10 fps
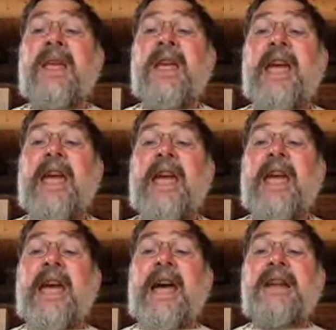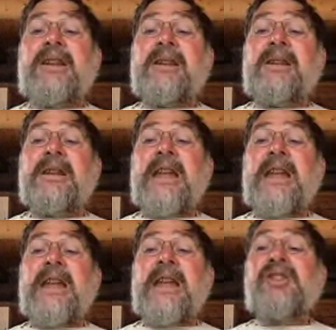and
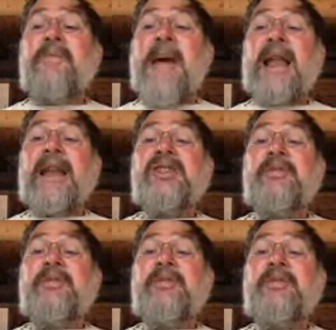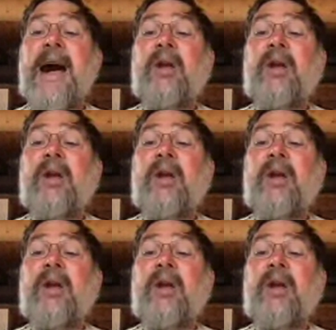balance the amount